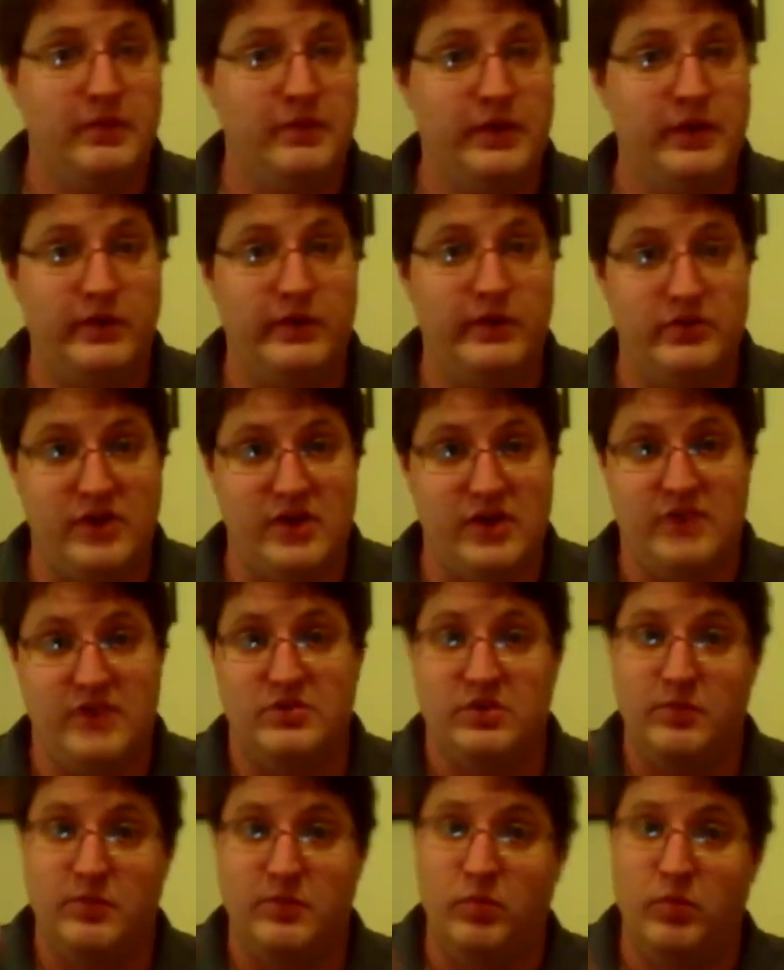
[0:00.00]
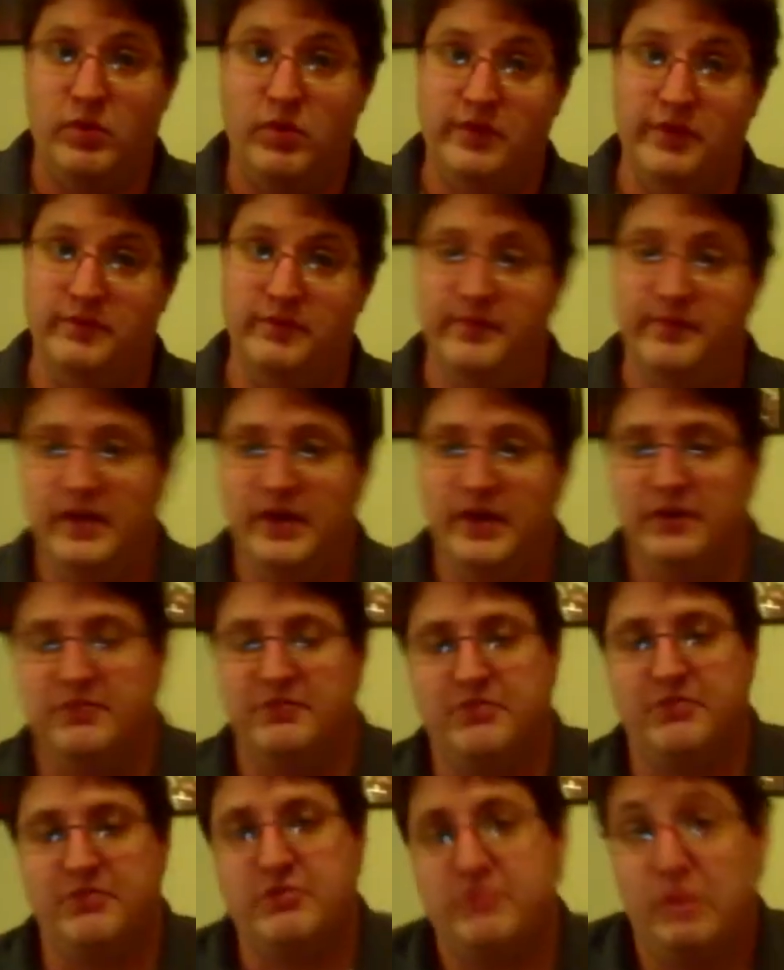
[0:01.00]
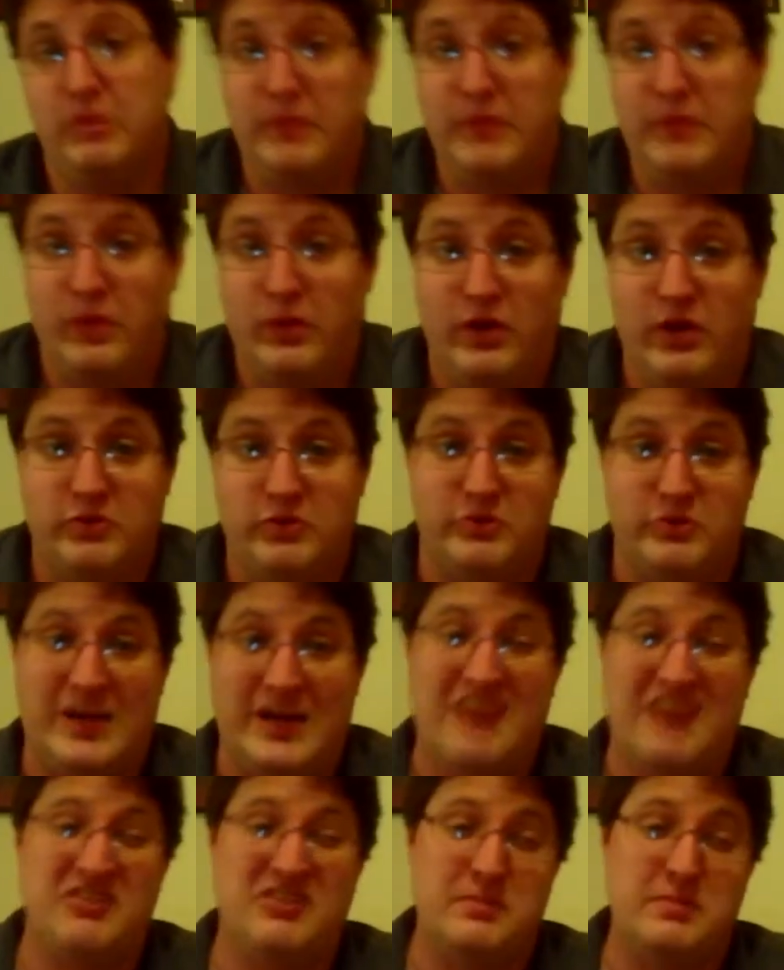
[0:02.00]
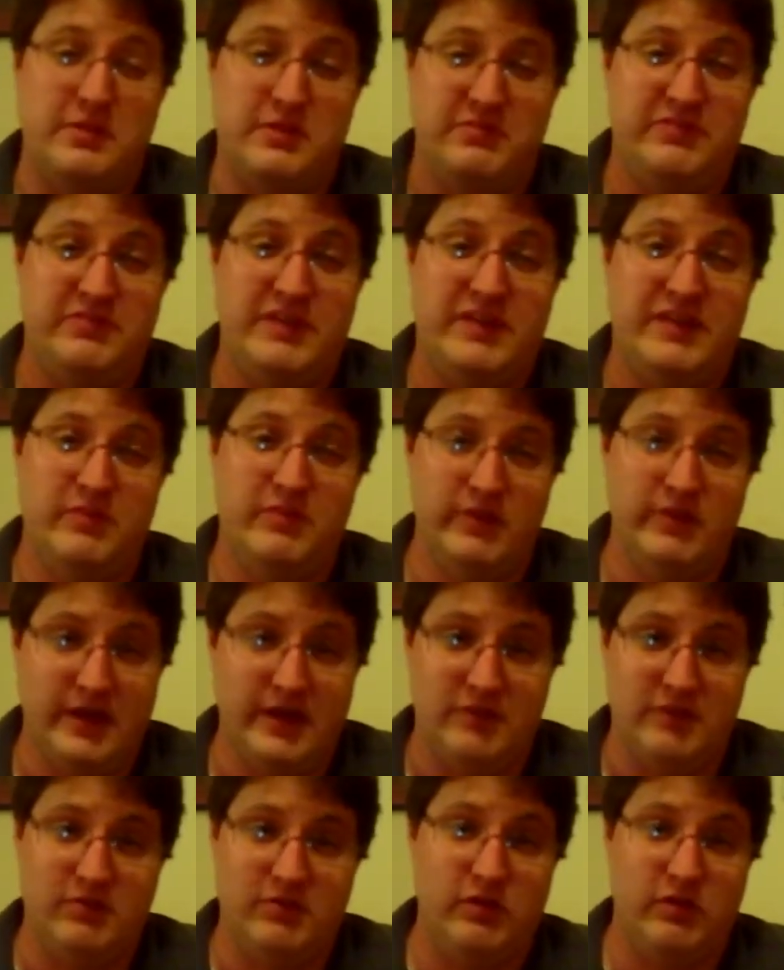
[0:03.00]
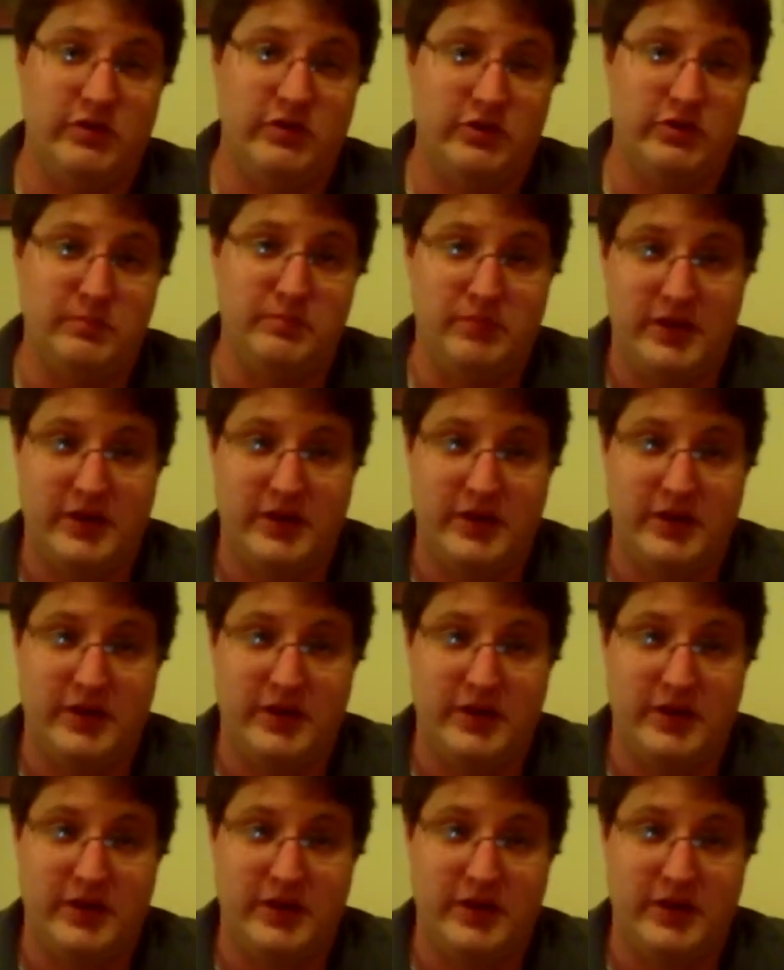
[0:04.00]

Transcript: but anyways, guys, number one, the first film I watched was actually my favorite out of all the